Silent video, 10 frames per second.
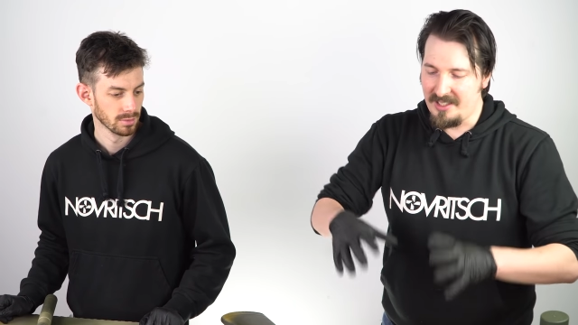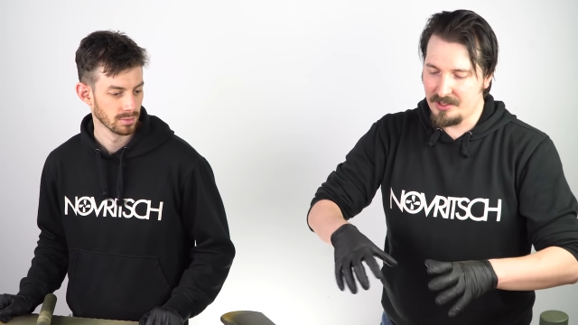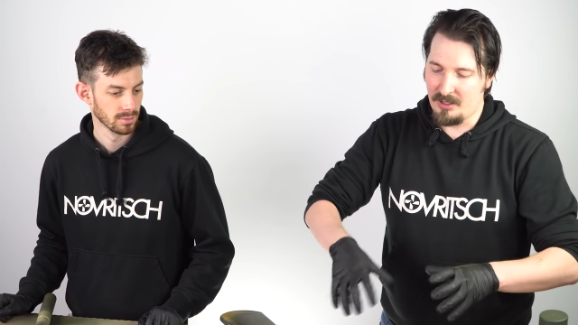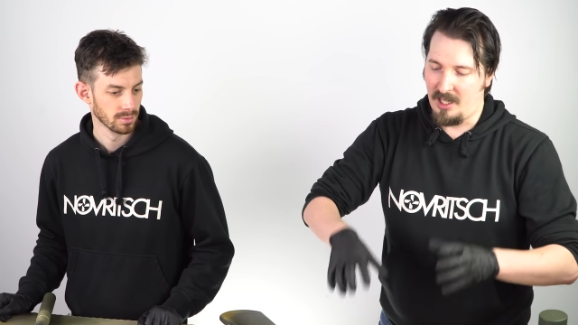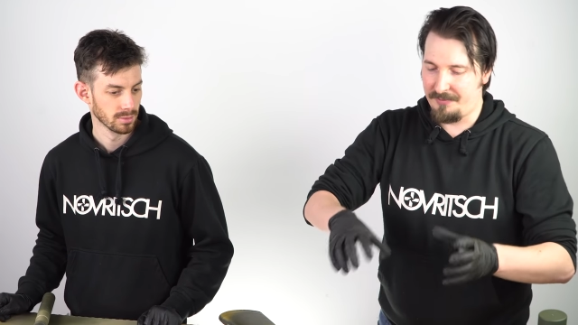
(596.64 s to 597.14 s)

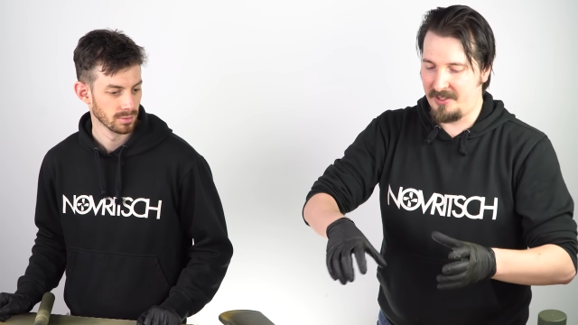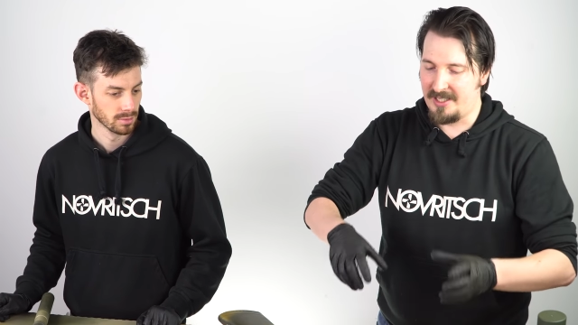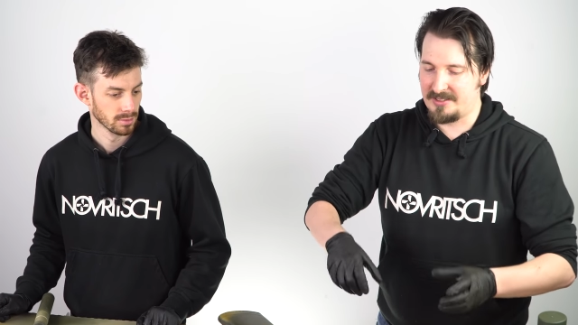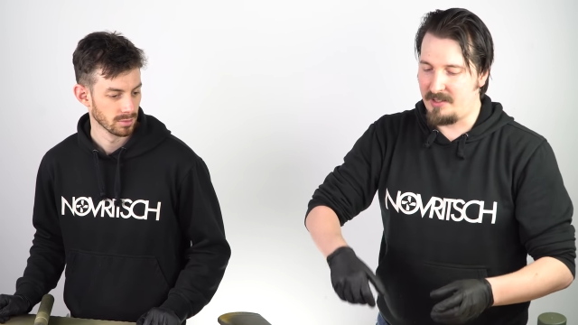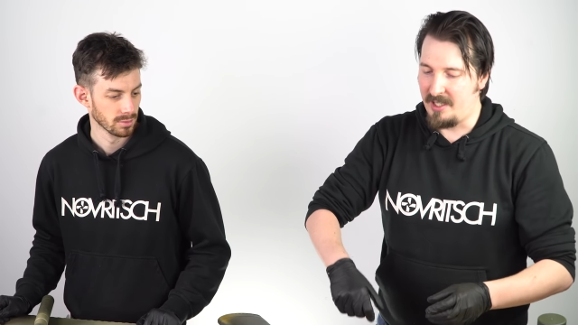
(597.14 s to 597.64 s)
Speaker 1: later on after
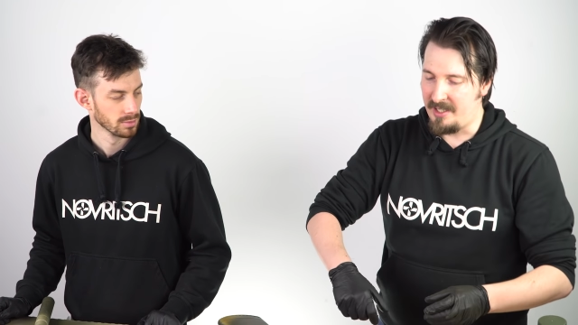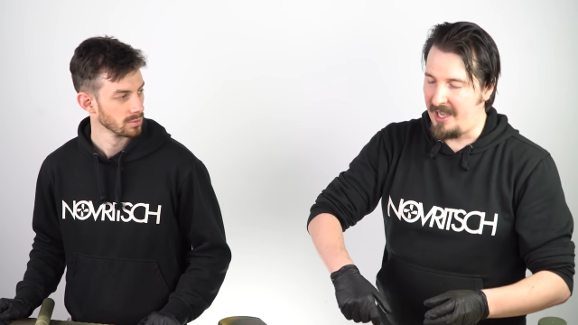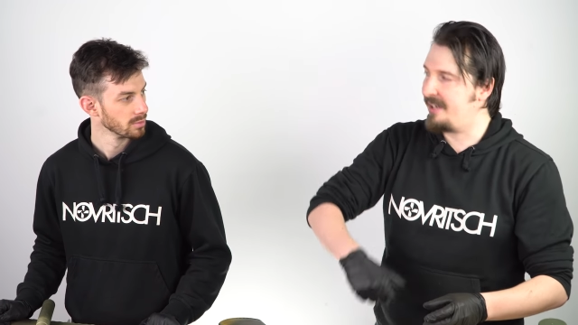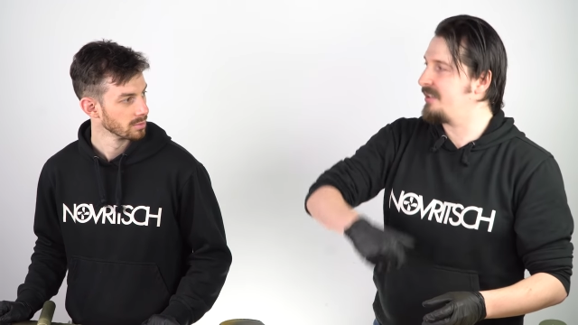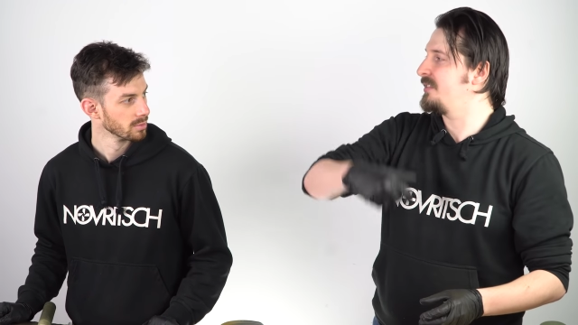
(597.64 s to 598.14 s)
that's why I
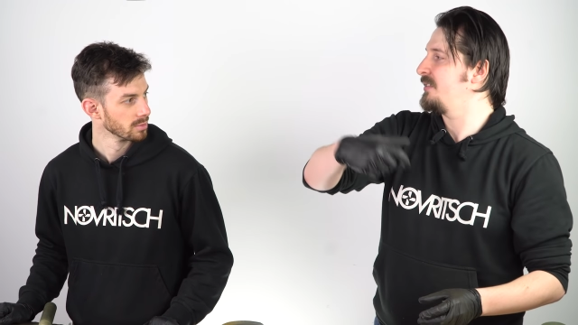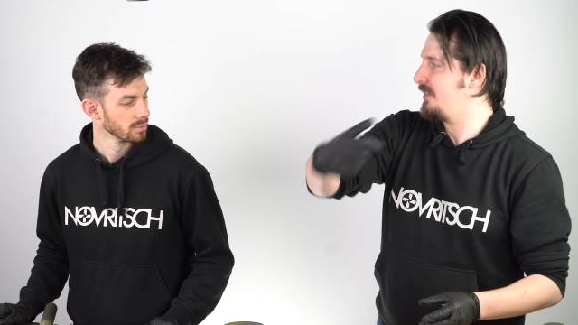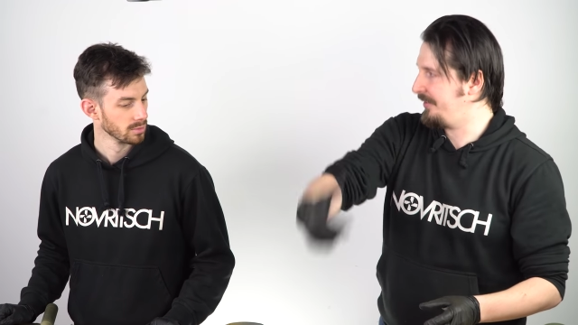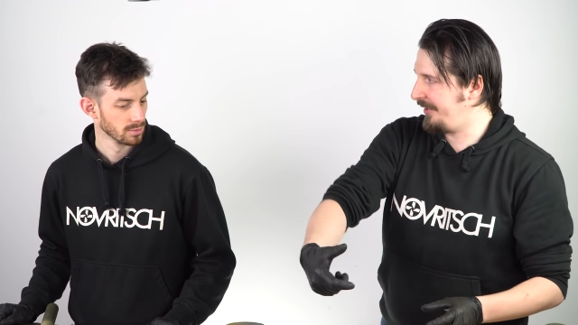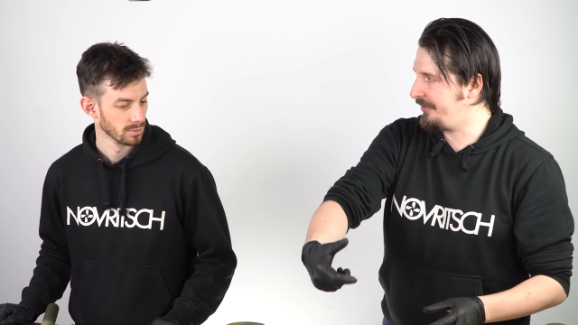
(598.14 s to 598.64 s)
added
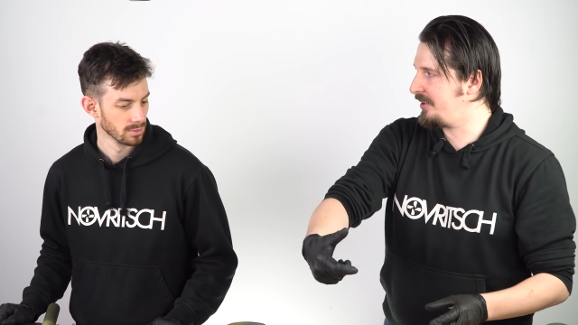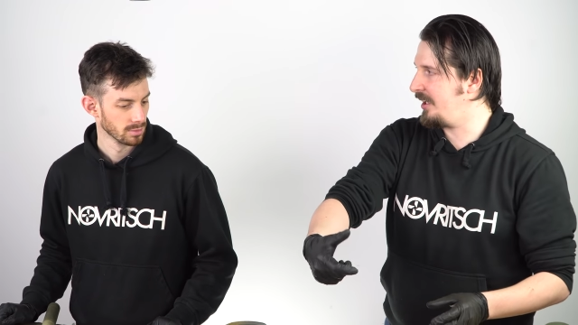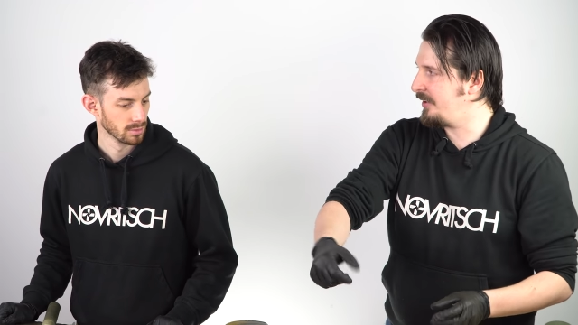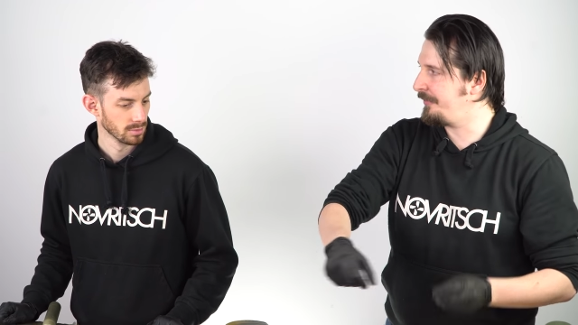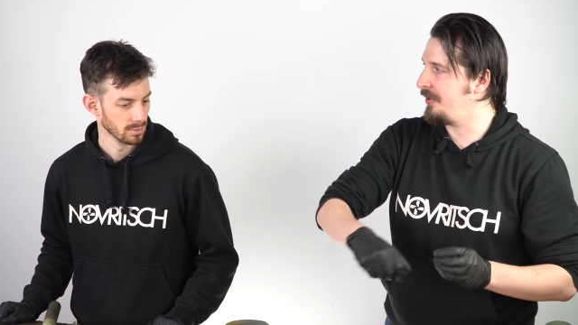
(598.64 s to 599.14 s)
another
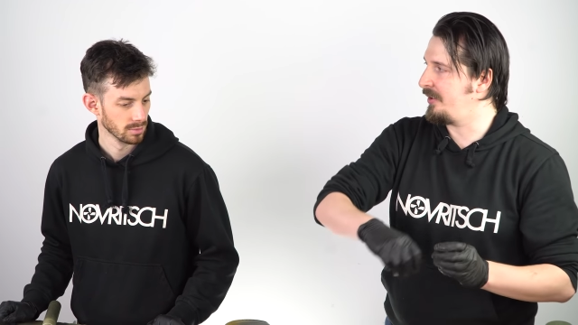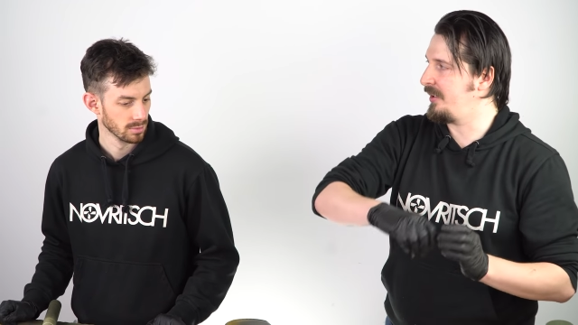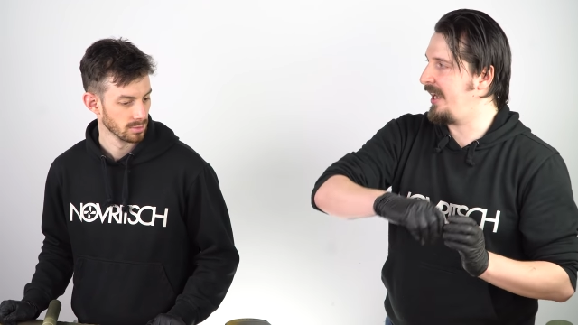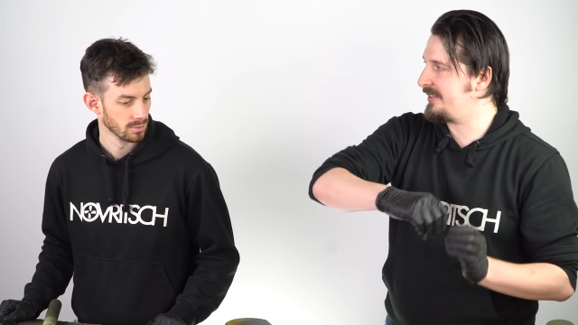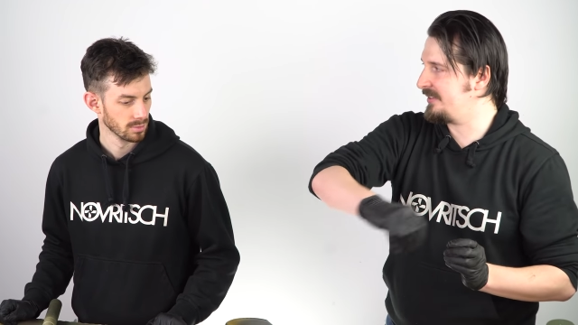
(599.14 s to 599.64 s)
color for
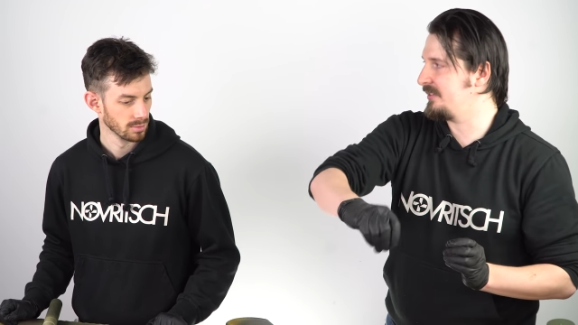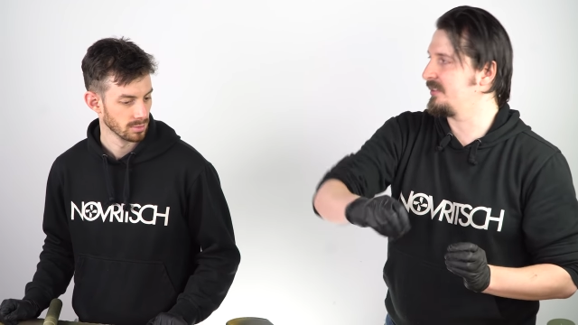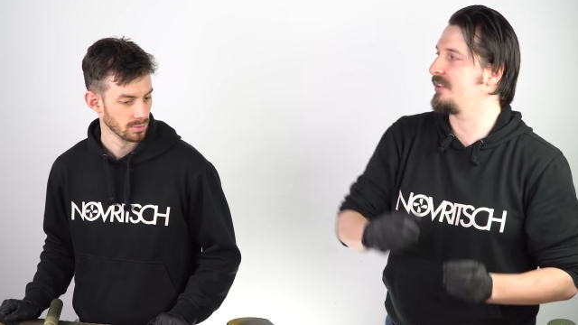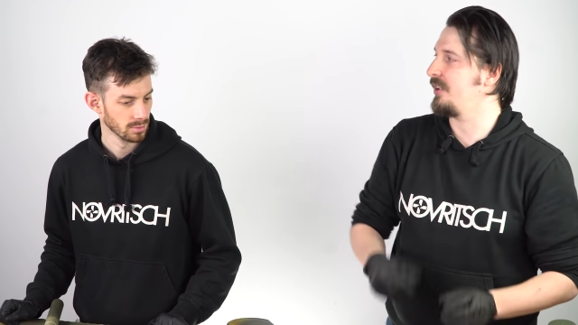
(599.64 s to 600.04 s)
accent in